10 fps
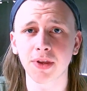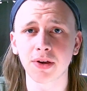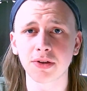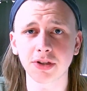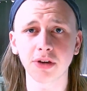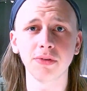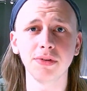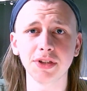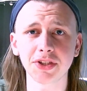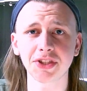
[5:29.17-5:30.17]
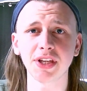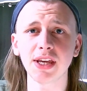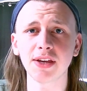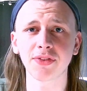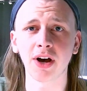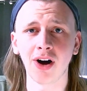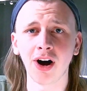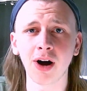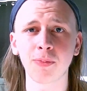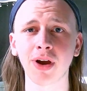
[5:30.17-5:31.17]
So you see the
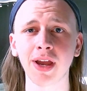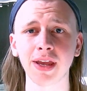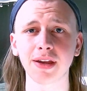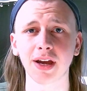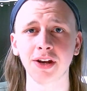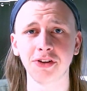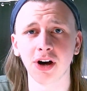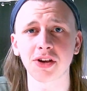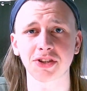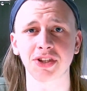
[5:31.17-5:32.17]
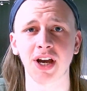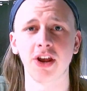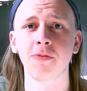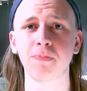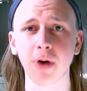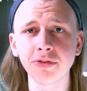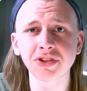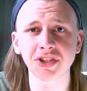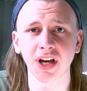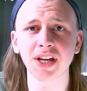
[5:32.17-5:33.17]
heartbreak and dark side of both
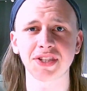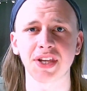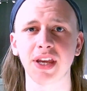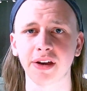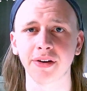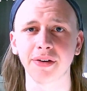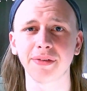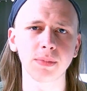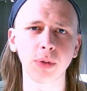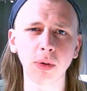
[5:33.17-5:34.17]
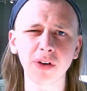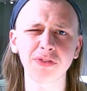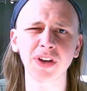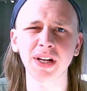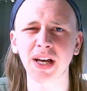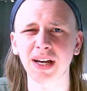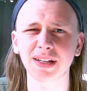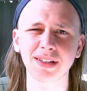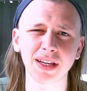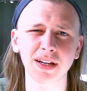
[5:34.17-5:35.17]
sides here. But one thing
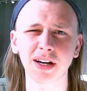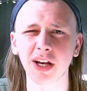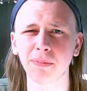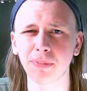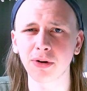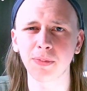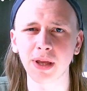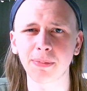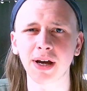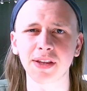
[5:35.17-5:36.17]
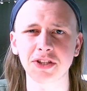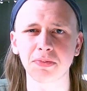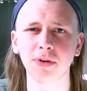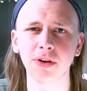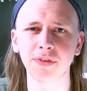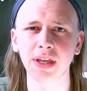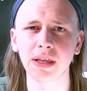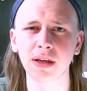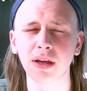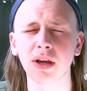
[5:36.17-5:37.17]
that did kind of bug me about this
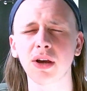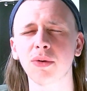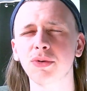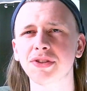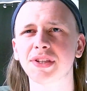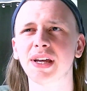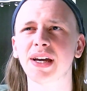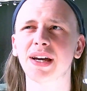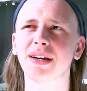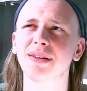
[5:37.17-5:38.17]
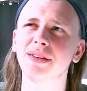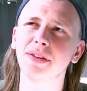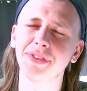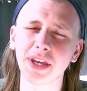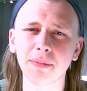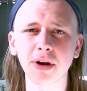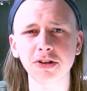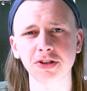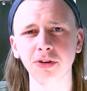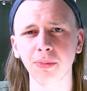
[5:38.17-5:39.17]
movie was that the
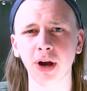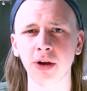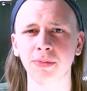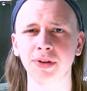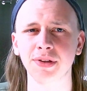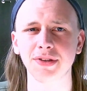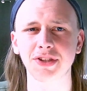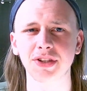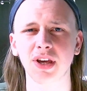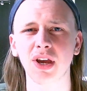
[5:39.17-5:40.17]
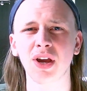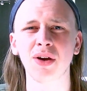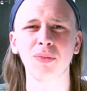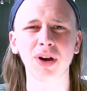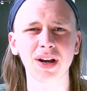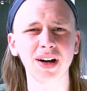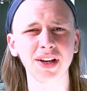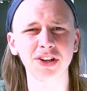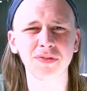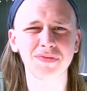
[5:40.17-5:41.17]
emotional moments were
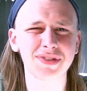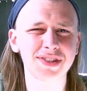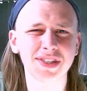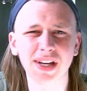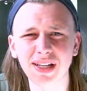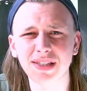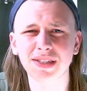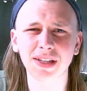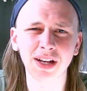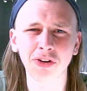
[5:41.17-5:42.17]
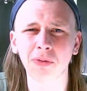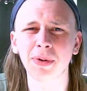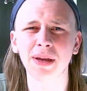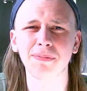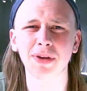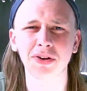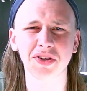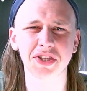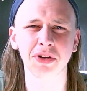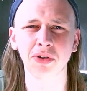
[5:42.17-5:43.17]
kind of tainted a little bit
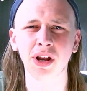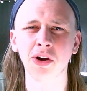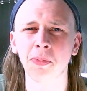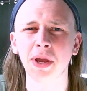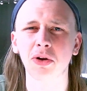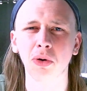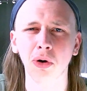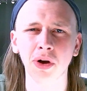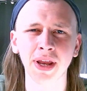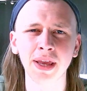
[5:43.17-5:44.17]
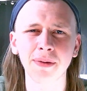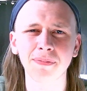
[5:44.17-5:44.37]
because they were a little bit corny.